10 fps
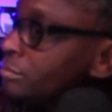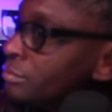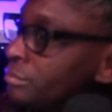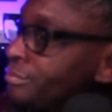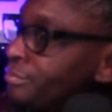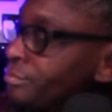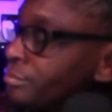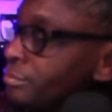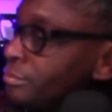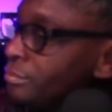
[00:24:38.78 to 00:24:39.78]

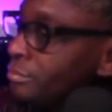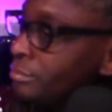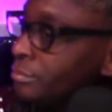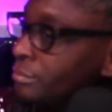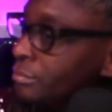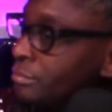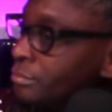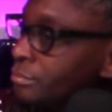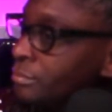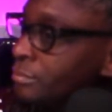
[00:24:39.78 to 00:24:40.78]

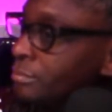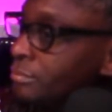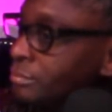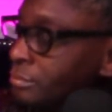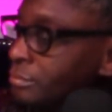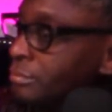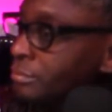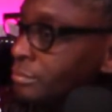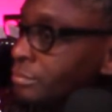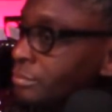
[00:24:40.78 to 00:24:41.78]

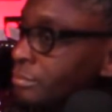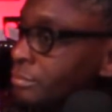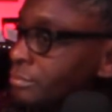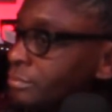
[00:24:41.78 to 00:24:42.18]
This person isn't speaking.